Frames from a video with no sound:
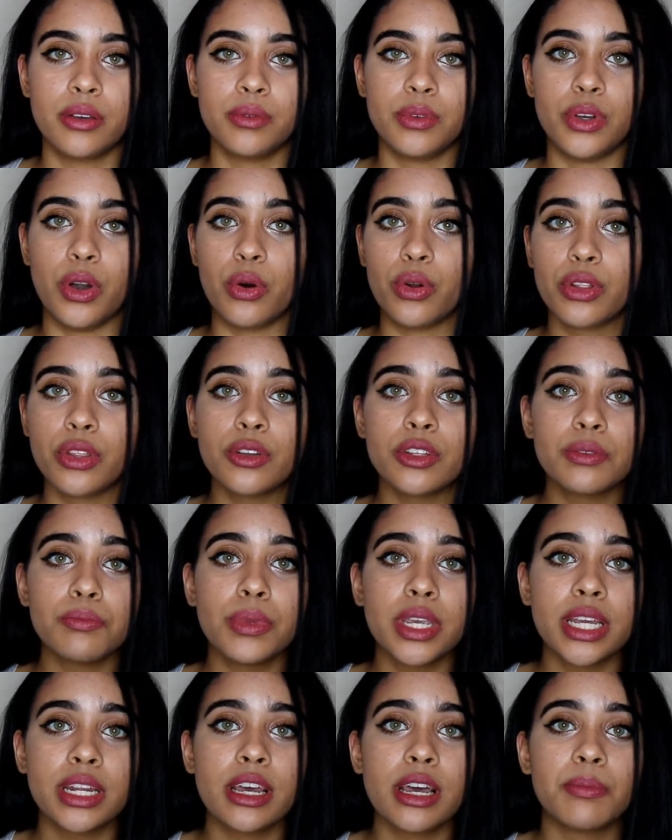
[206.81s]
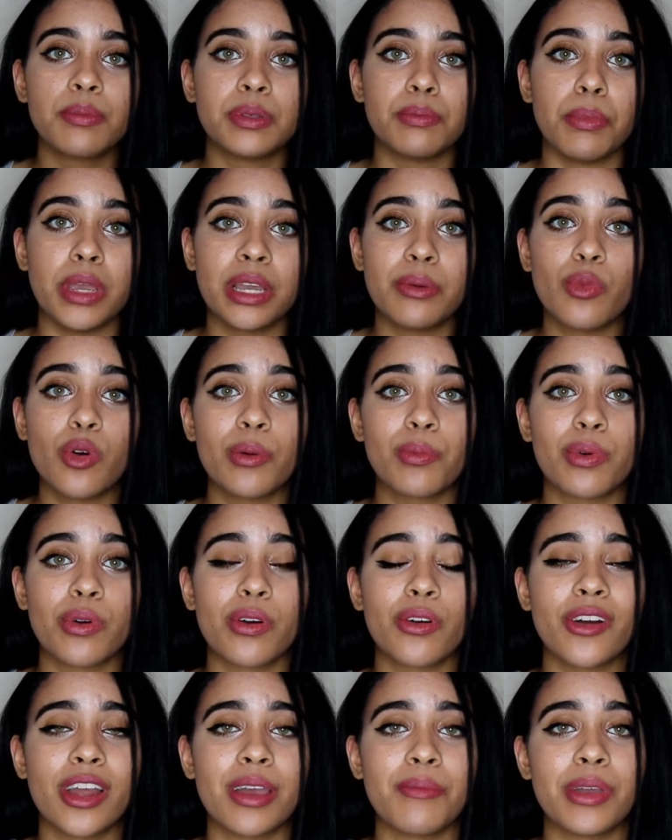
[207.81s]
Go to those meetups, make more
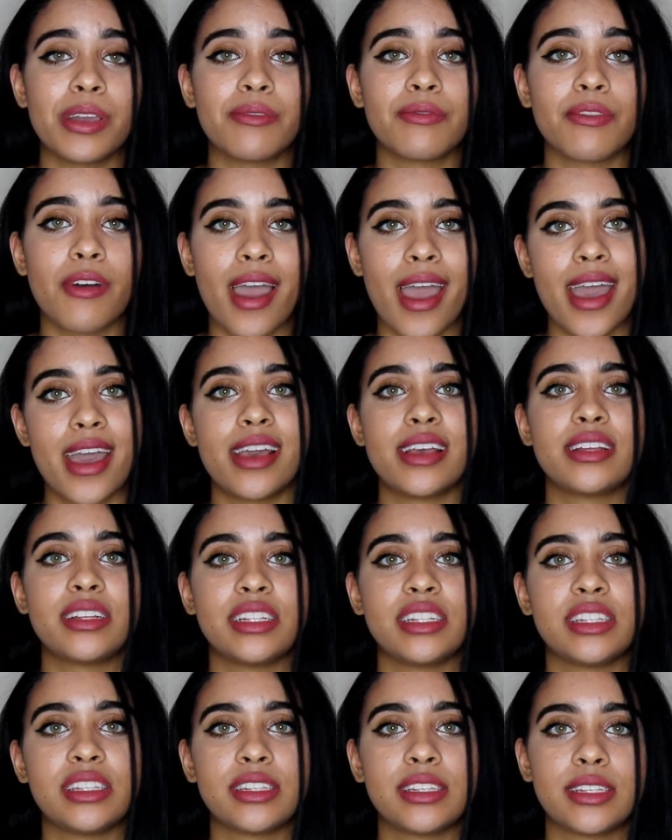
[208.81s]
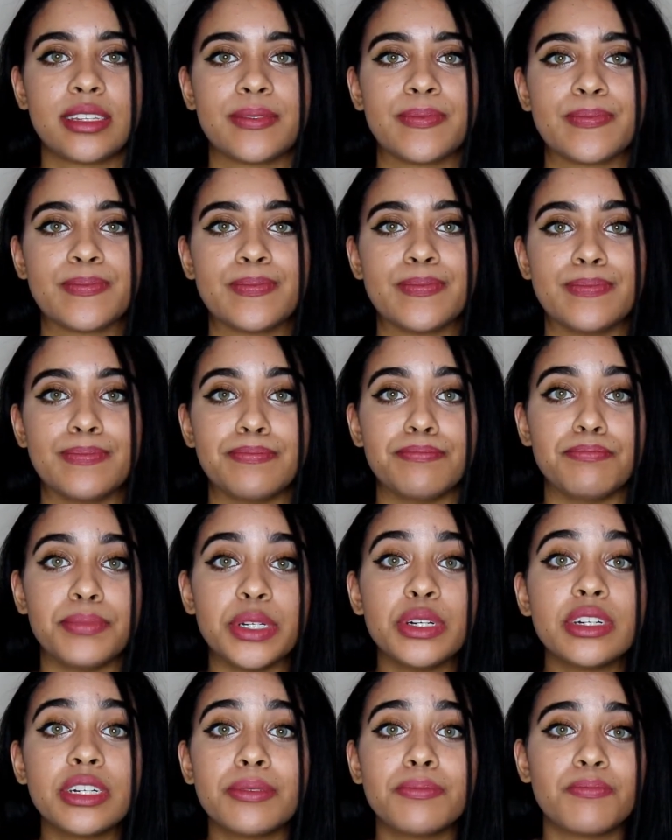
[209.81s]
programming friends,
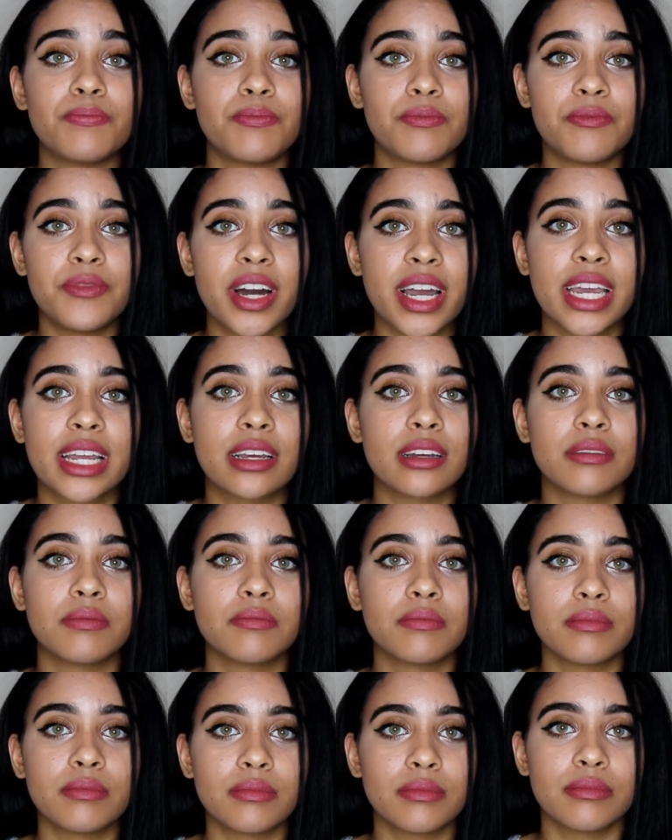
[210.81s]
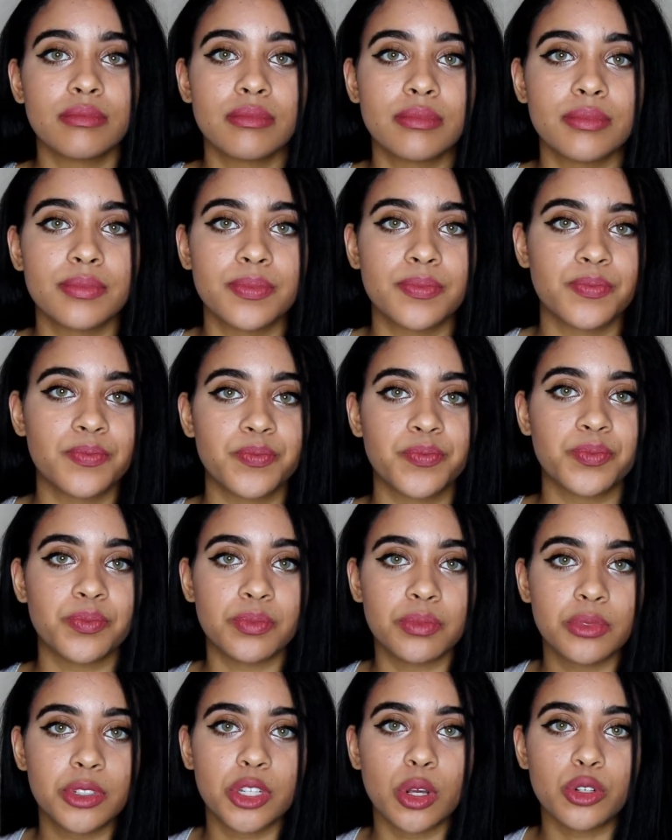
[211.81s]
build a fucking
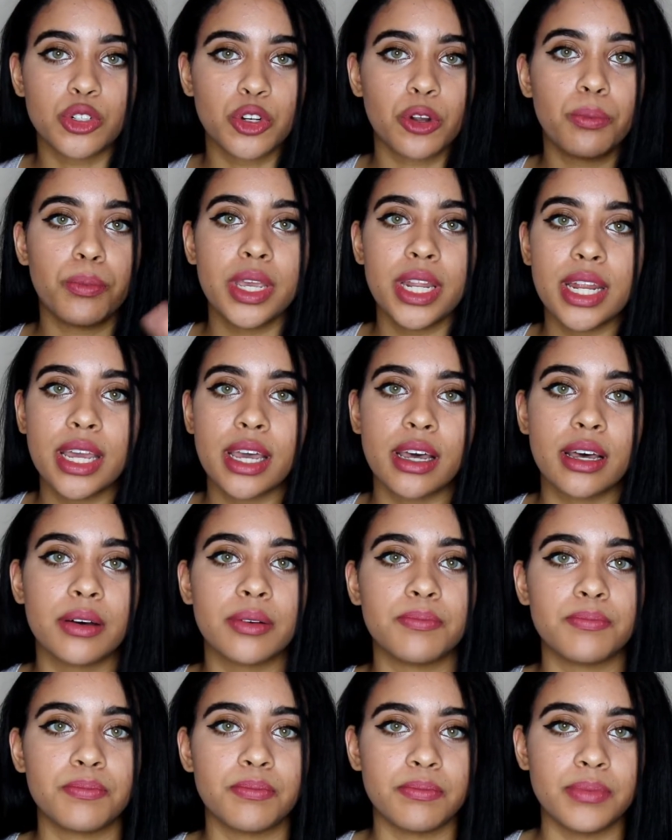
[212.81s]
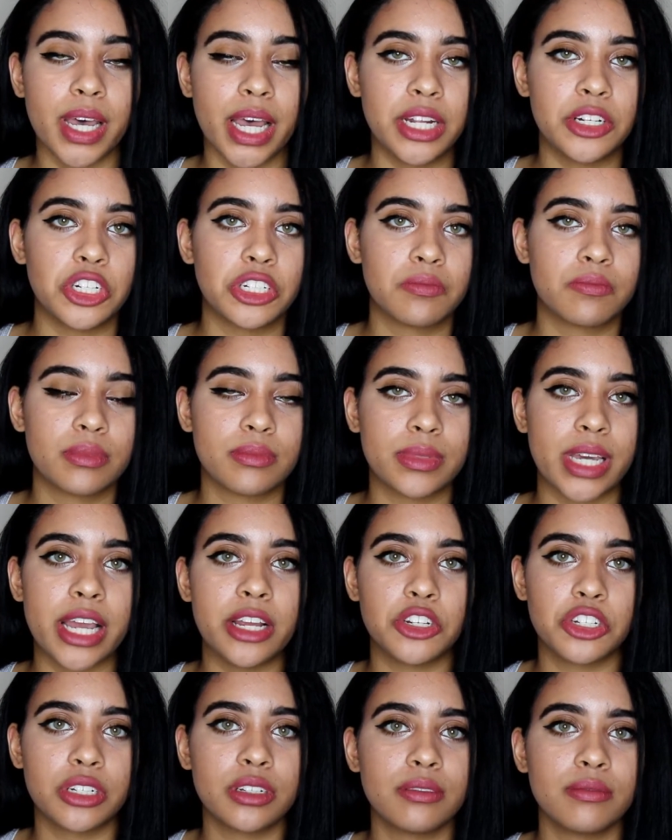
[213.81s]
social media
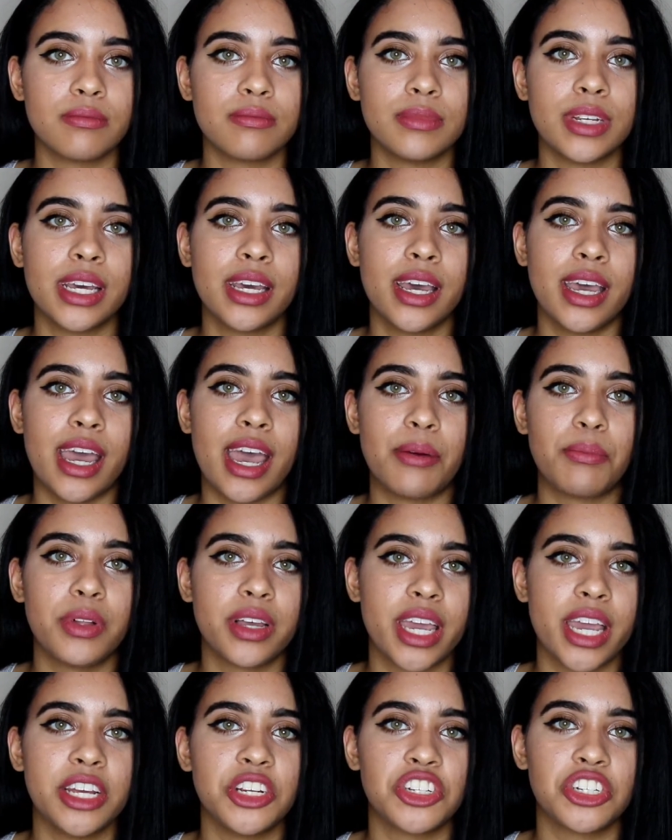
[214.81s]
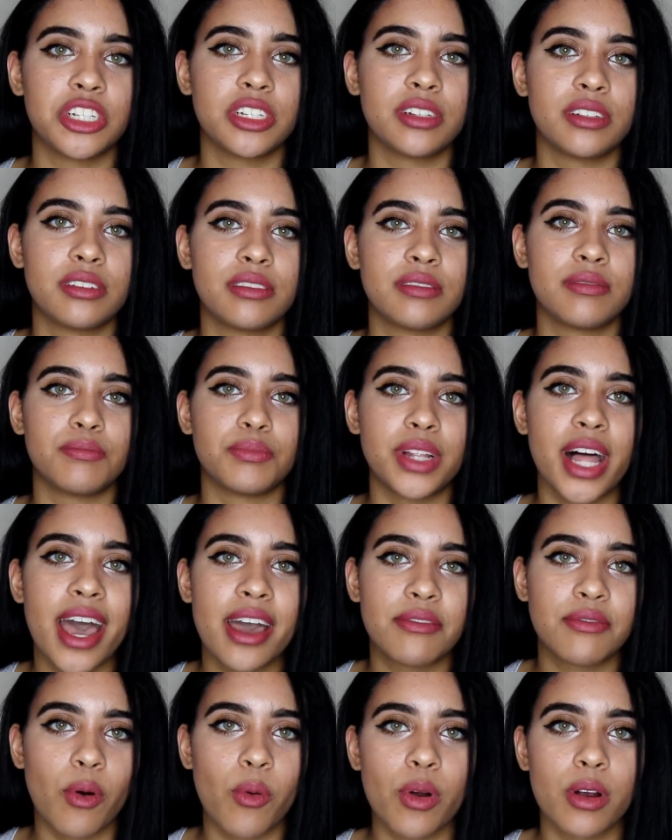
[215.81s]
education application
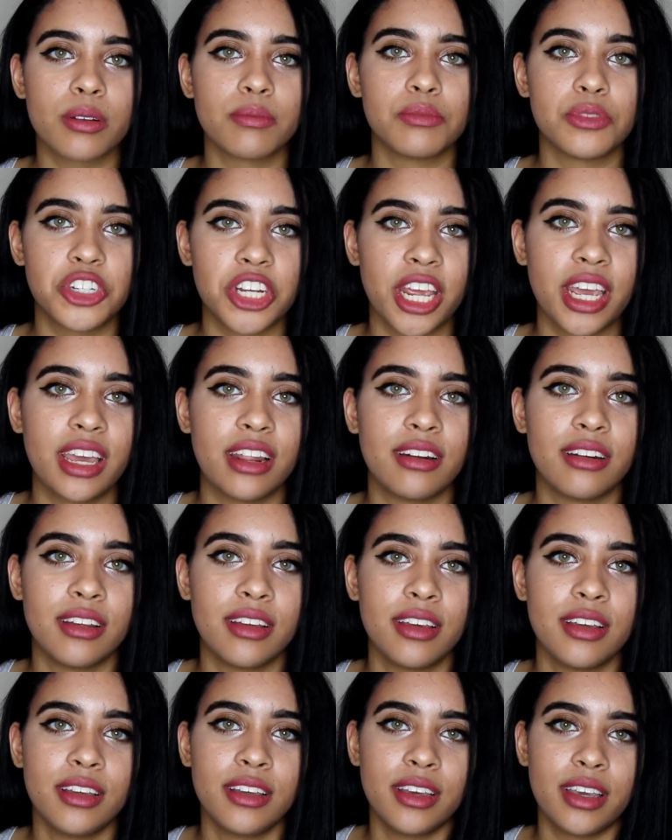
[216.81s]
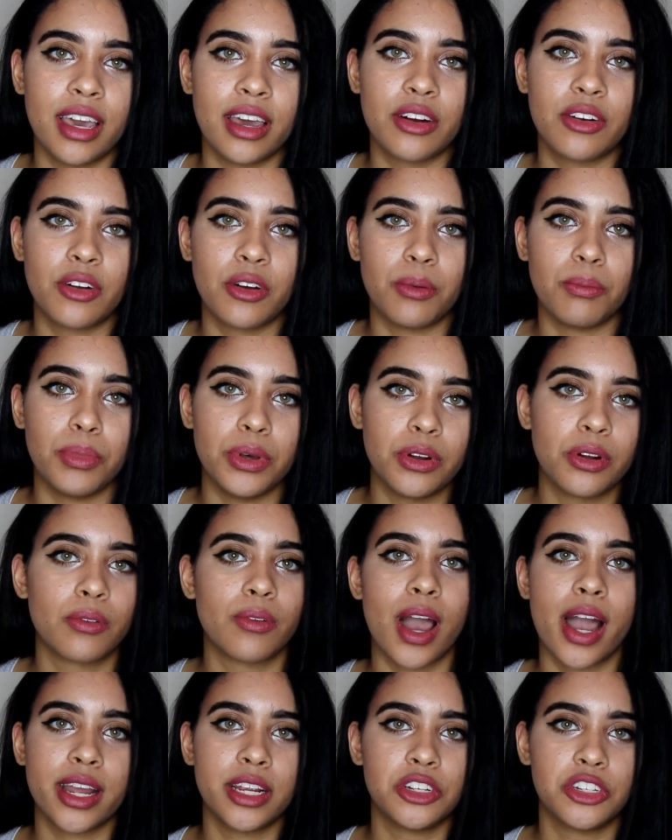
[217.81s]
platform shit. I don't know, build a
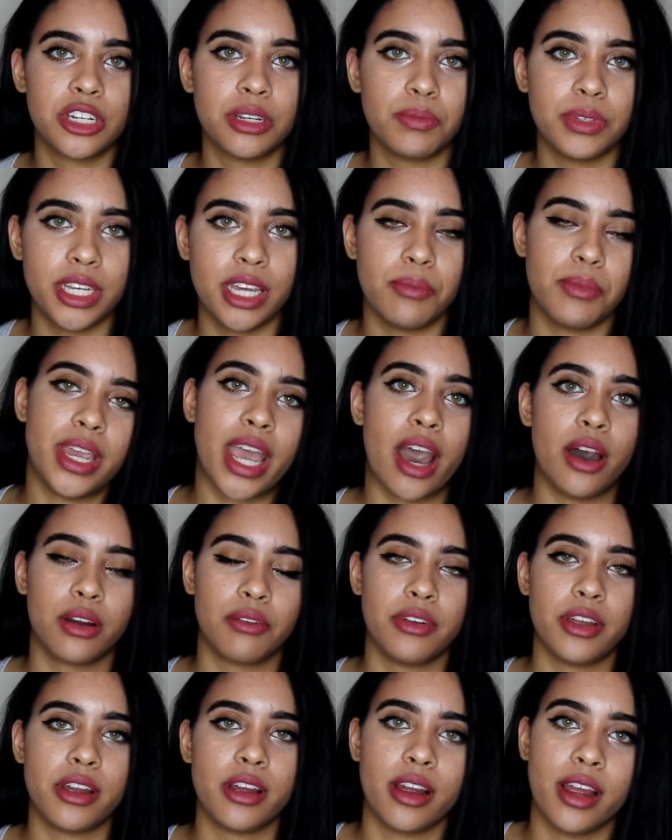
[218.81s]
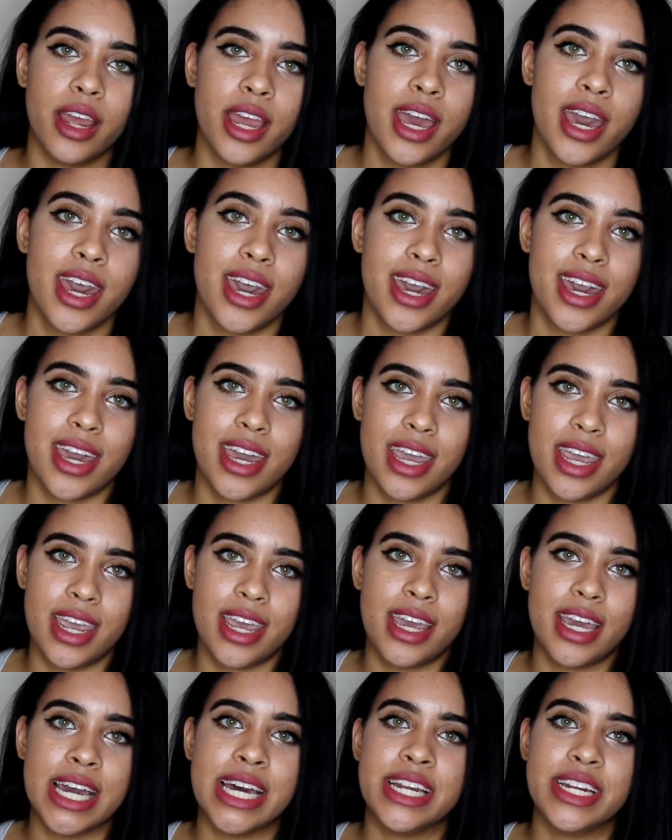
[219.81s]
rocket ship to get me out of here,
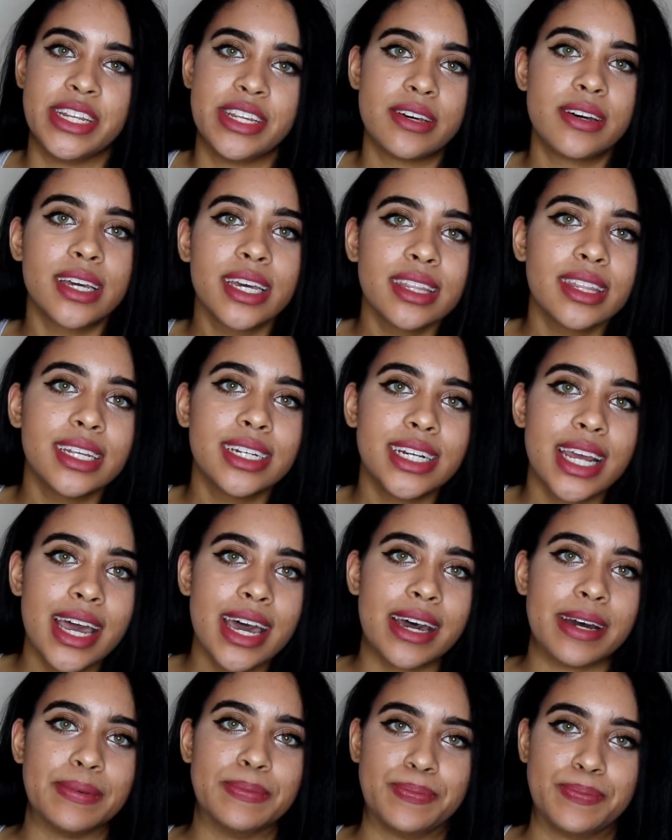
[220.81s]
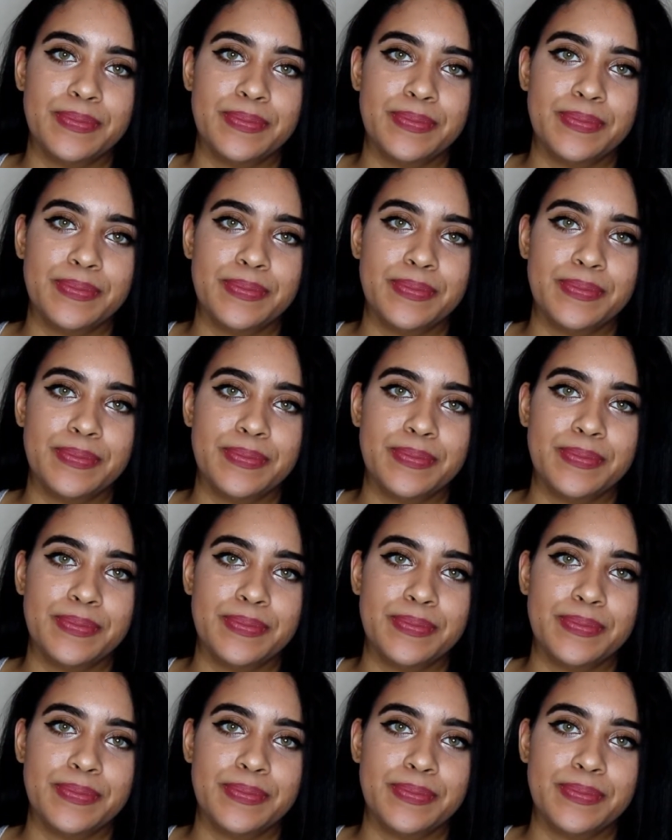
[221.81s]
and you'll get the job